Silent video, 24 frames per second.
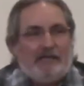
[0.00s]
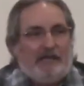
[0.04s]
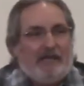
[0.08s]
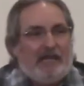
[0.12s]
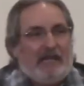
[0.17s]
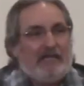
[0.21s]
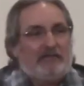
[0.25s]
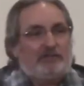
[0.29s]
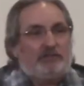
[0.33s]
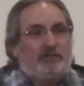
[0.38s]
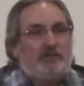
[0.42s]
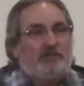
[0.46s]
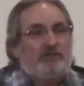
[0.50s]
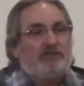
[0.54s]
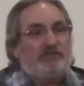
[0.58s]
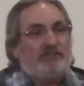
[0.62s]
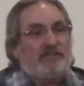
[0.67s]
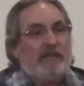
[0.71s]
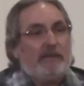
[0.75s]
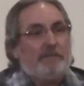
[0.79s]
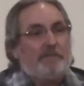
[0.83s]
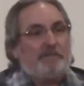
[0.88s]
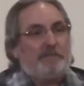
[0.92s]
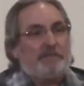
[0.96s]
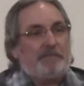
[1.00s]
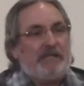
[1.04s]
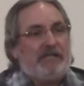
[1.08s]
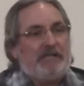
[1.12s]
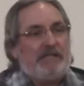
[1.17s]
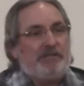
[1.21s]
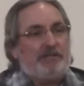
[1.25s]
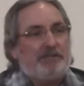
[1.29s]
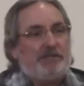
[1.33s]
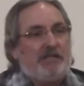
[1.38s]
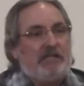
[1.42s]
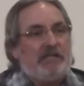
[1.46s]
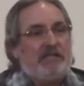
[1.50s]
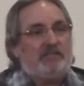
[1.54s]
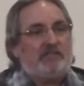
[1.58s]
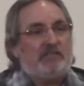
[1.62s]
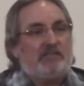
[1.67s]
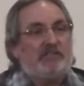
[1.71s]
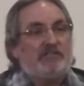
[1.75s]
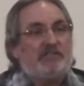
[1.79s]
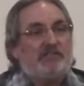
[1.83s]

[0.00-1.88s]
It's simply Jesus